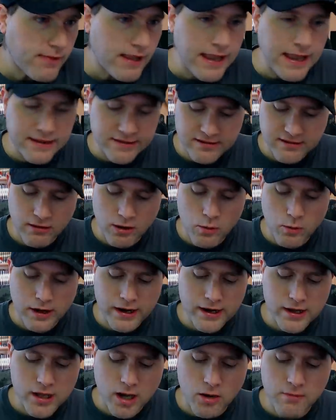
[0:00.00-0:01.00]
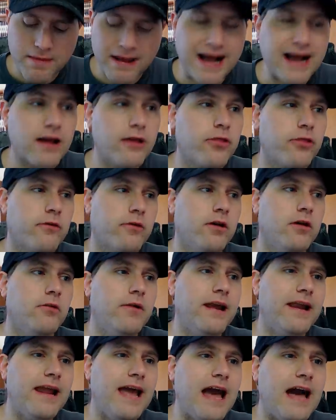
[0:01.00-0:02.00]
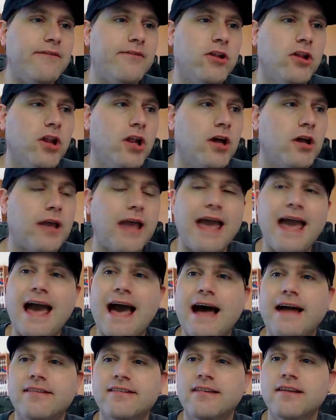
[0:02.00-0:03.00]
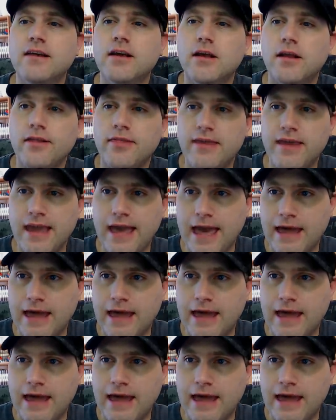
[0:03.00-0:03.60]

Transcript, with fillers: And so I want to go back through and have a look at the